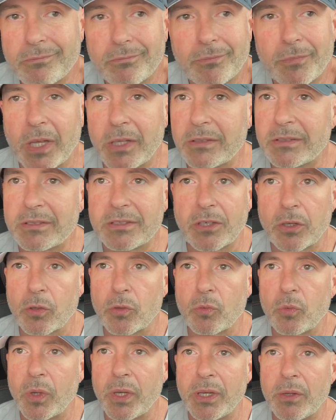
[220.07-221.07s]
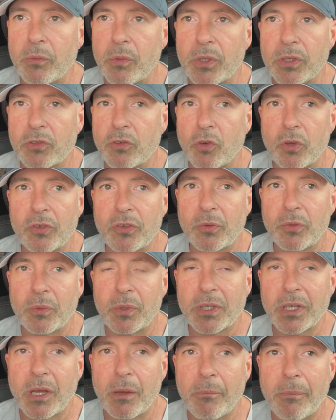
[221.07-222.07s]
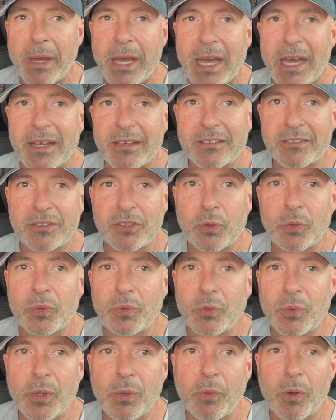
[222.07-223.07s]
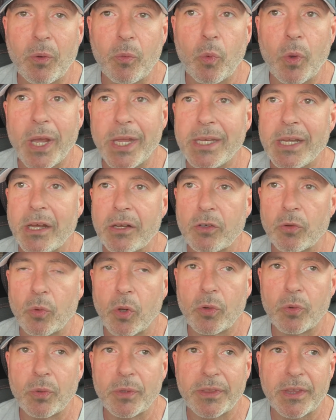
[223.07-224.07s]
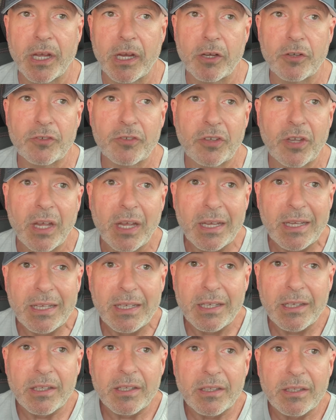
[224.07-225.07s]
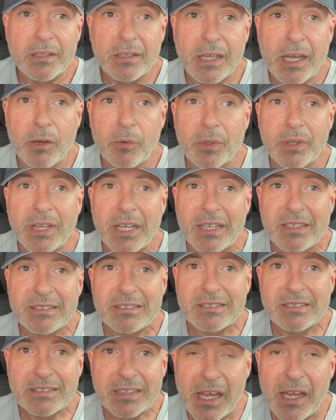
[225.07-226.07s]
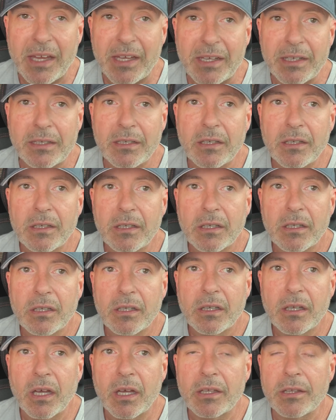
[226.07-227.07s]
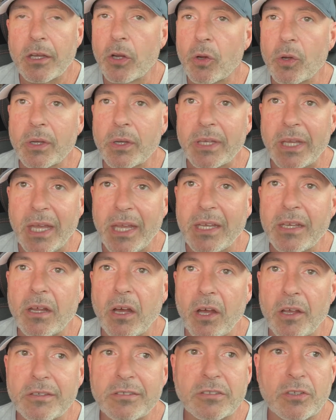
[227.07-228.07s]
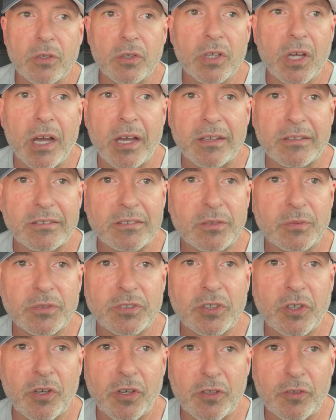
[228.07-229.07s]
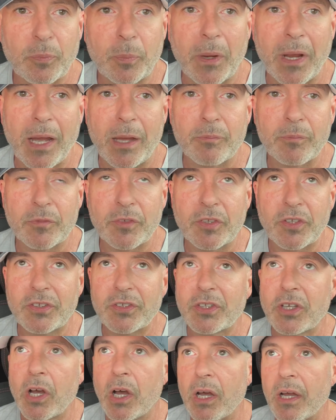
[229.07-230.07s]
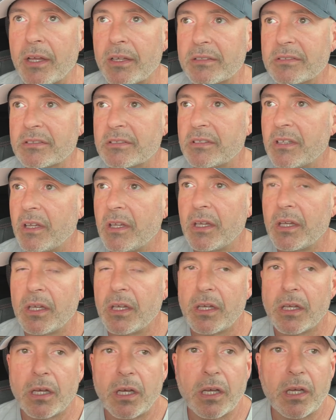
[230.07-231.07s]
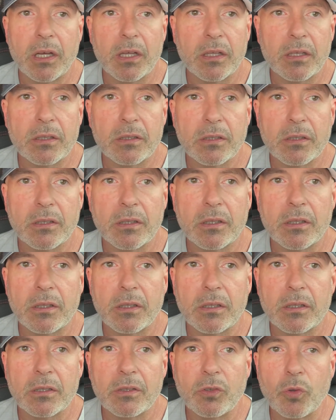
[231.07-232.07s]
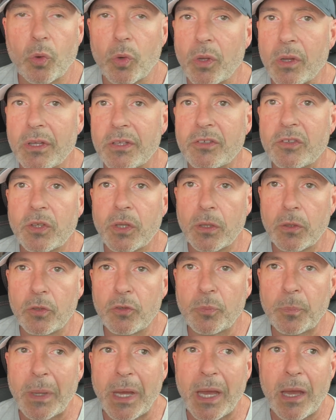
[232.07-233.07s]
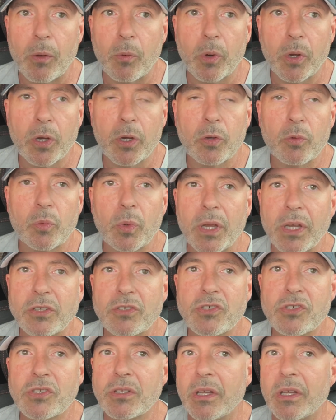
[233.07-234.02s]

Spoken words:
uncertain when cruising would come back, so we went way down the road with ours. Now, with that said, the hurricane also caused some serious problems. It's caused New Orleans to lose power, which